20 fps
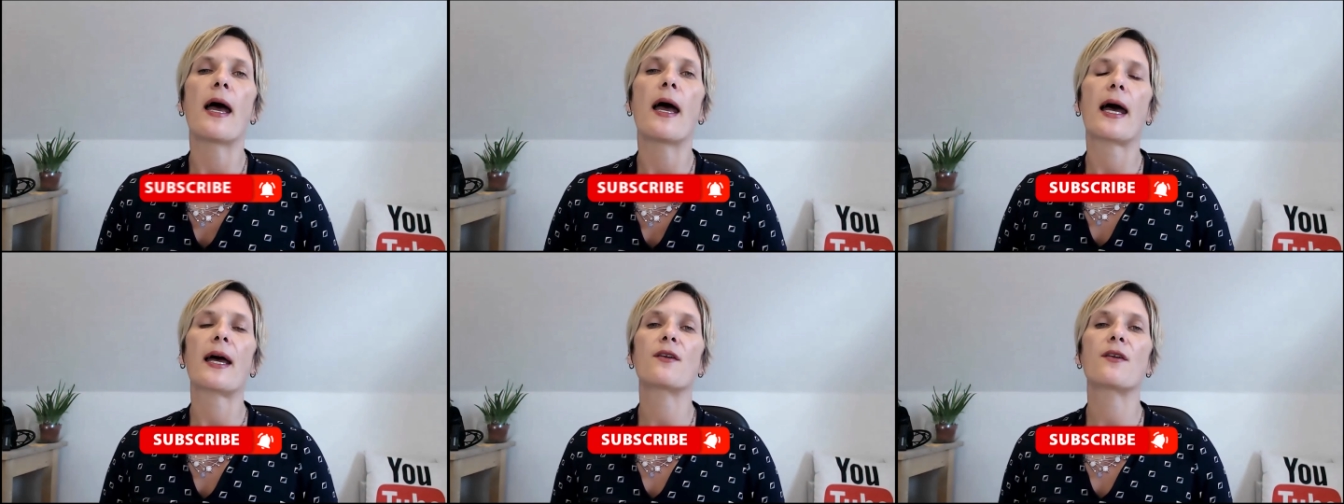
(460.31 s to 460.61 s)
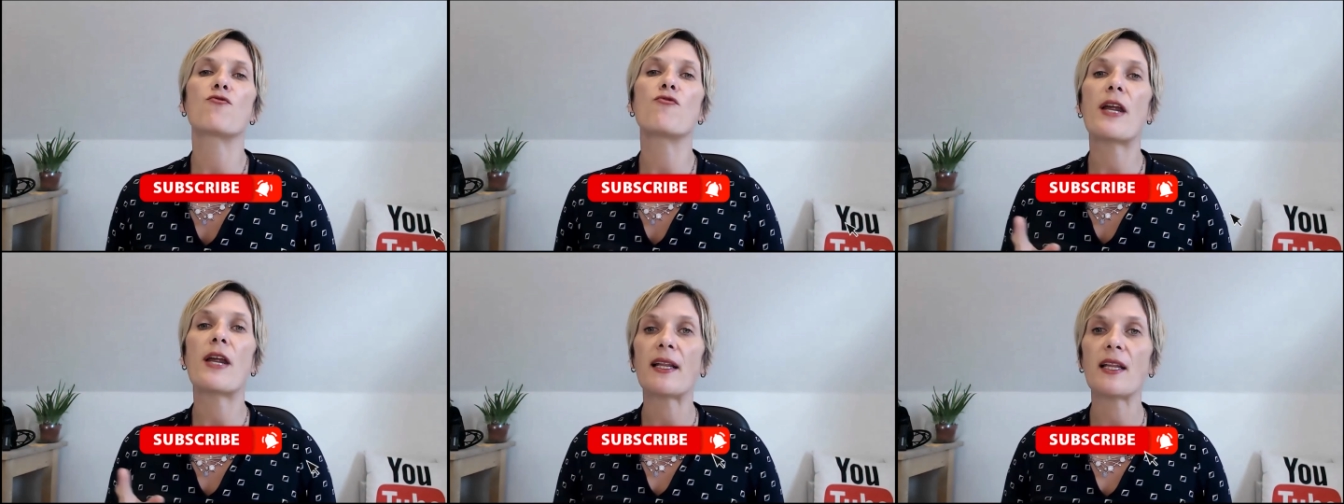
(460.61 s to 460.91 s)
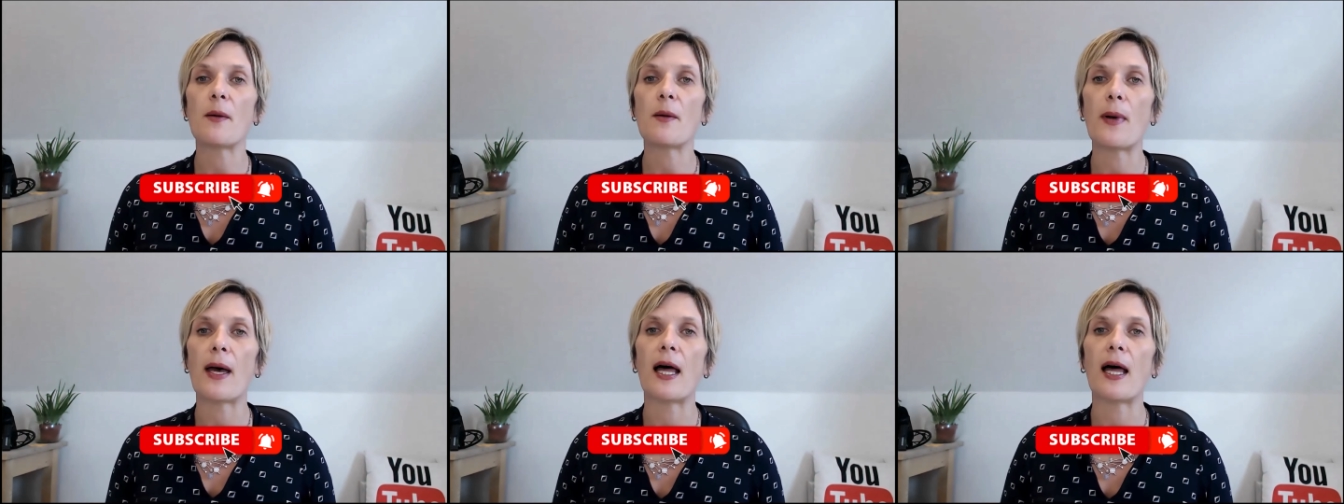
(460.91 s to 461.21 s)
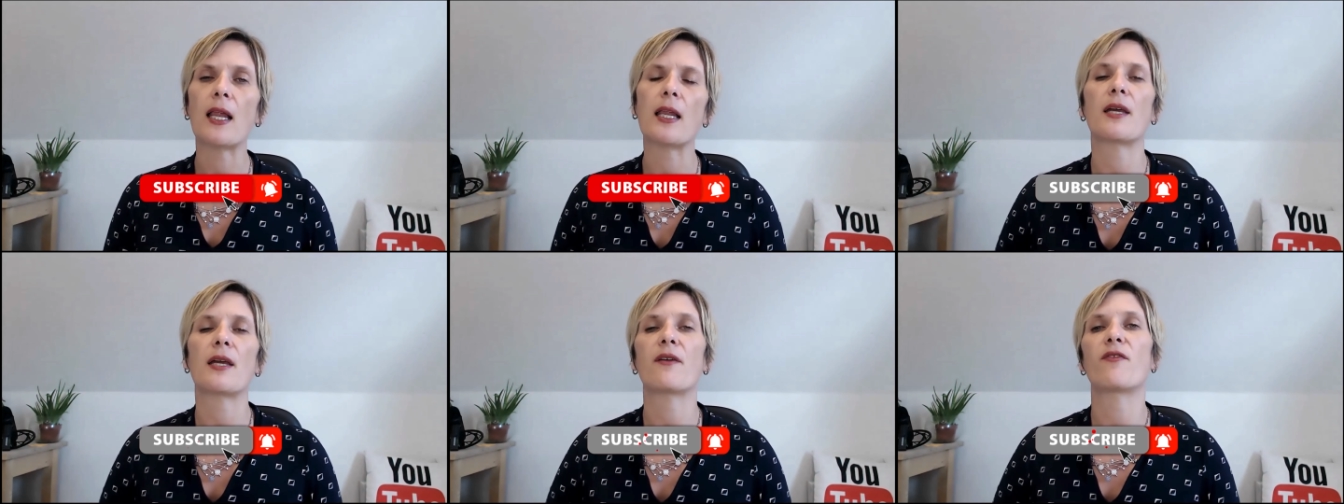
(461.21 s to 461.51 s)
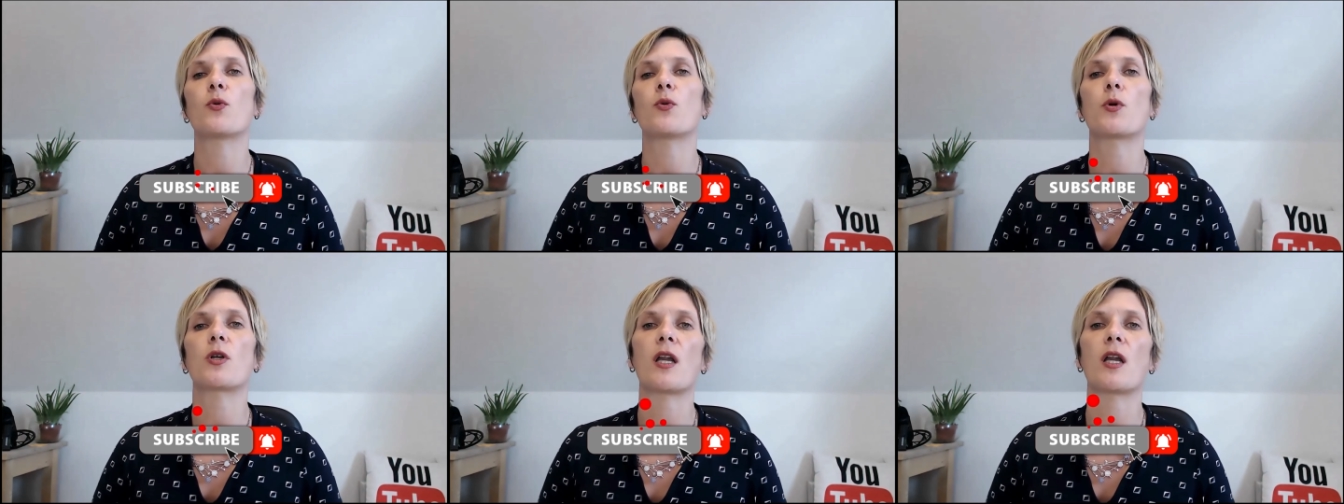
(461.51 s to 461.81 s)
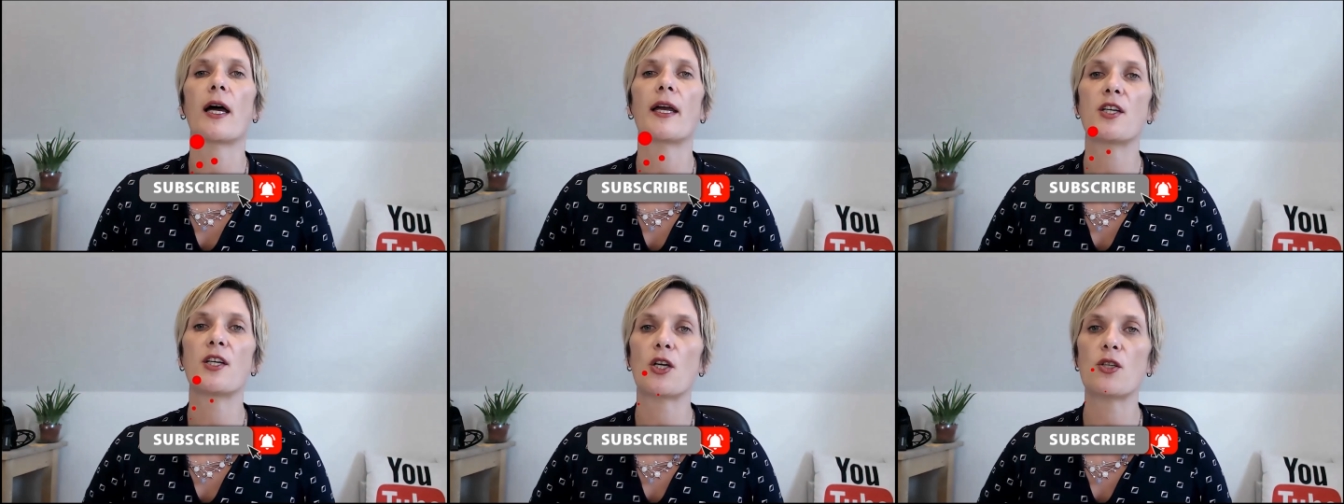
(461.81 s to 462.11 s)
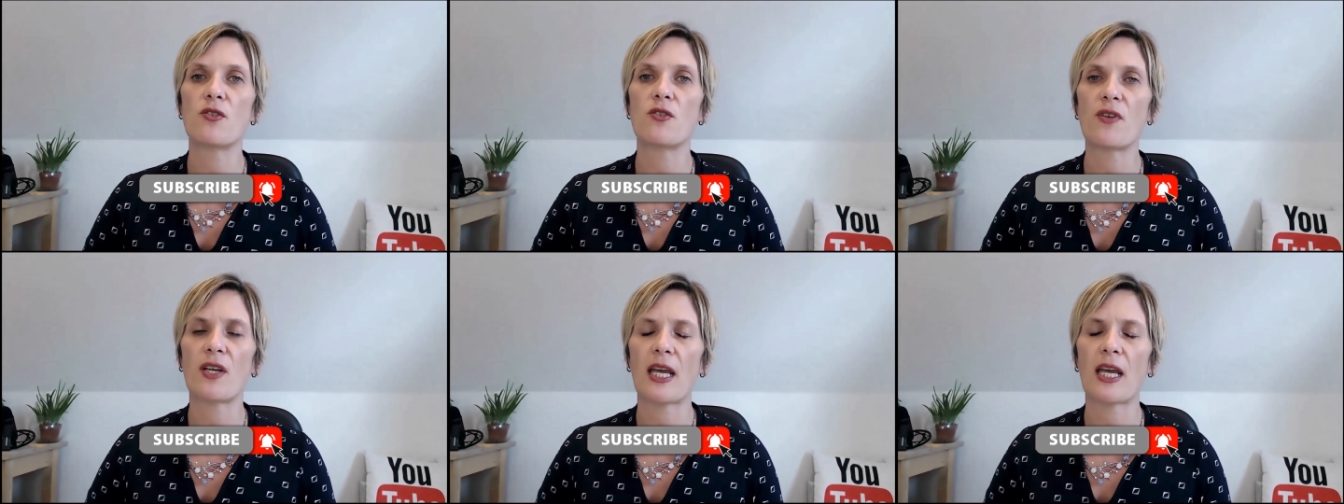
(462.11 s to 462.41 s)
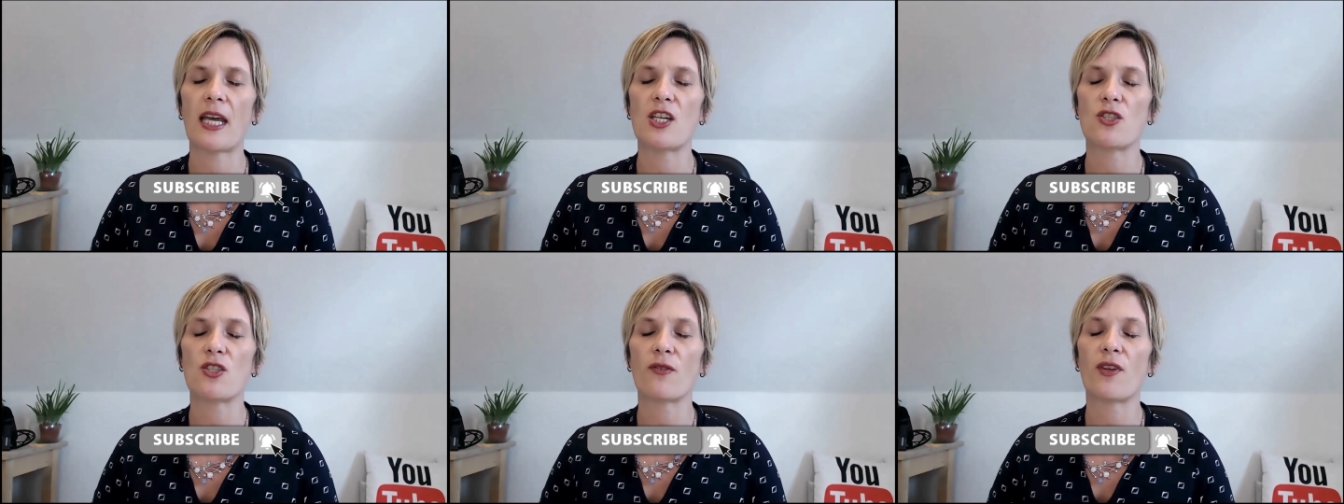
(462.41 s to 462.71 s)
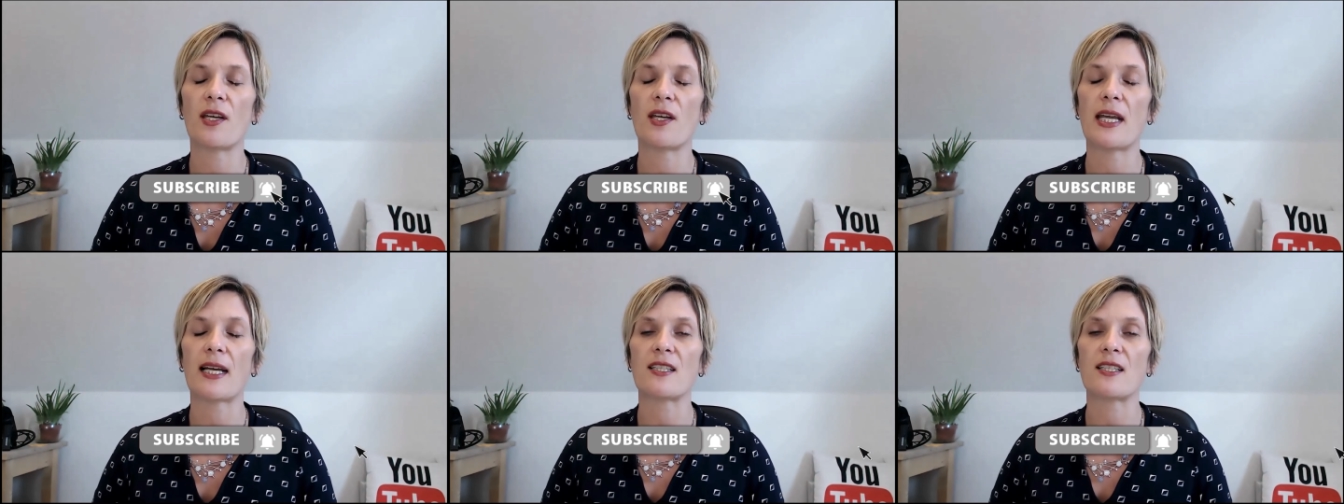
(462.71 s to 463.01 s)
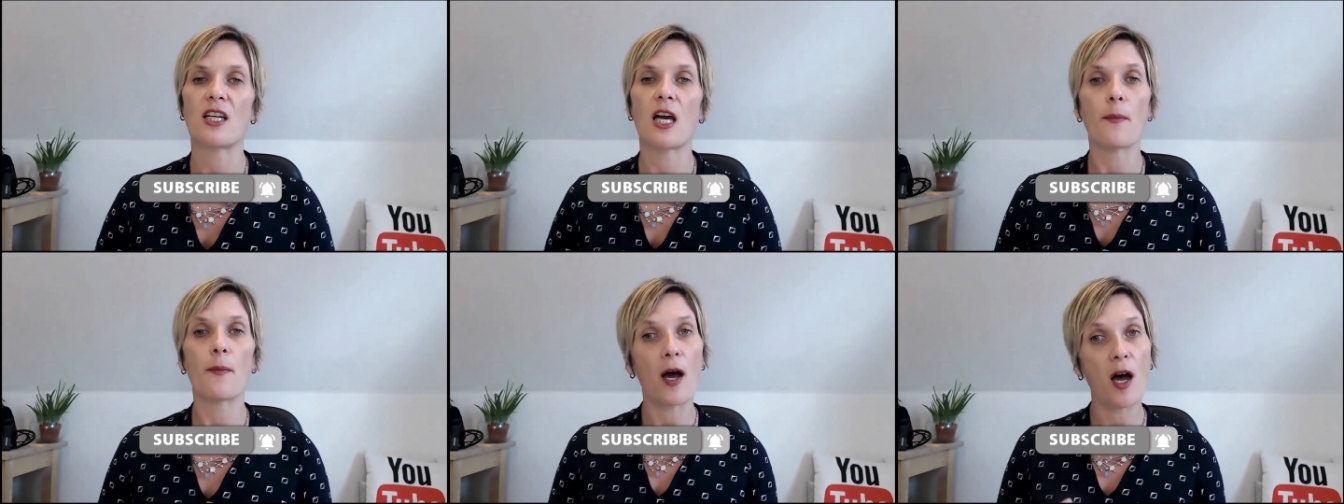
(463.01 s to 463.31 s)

and ring the bell if you would like notification of the next time